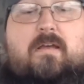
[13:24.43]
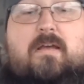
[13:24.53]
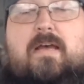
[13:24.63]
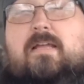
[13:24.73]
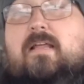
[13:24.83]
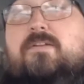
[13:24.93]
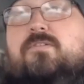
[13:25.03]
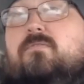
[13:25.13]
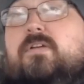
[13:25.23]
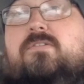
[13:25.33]
highlight
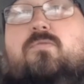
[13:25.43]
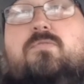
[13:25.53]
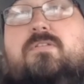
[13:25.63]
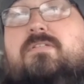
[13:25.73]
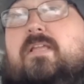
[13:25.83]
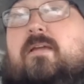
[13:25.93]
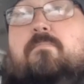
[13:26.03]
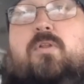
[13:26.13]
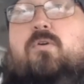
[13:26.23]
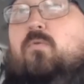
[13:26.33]
your resources like
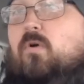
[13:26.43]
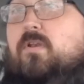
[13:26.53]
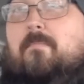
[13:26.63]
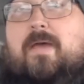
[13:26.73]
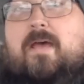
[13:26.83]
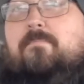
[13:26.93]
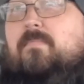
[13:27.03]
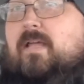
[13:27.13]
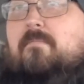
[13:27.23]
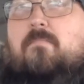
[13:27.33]
blue on the map,
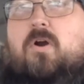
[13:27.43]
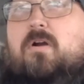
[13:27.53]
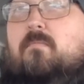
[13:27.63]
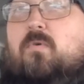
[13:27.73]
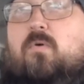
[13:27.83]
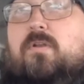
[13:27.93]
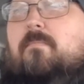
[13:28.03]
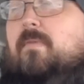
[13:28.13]
like mark them on the